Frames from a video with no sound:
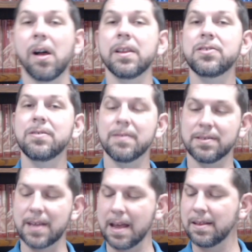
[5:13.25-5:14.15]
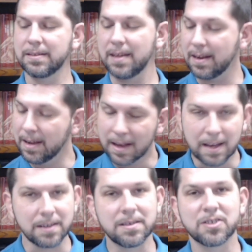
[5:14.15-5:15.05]
All he's doing is taking the seed
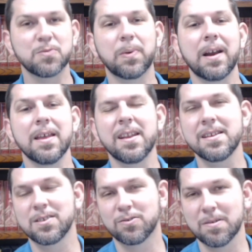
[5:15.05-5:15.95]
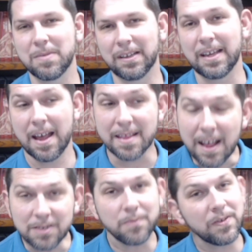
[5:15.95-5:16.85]
and he's just spreading it indiscriminately. And
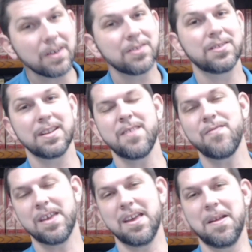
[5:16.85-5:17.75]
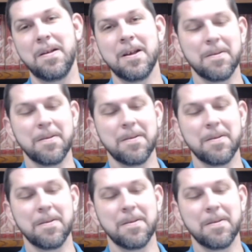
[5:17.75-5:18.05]
that's very significant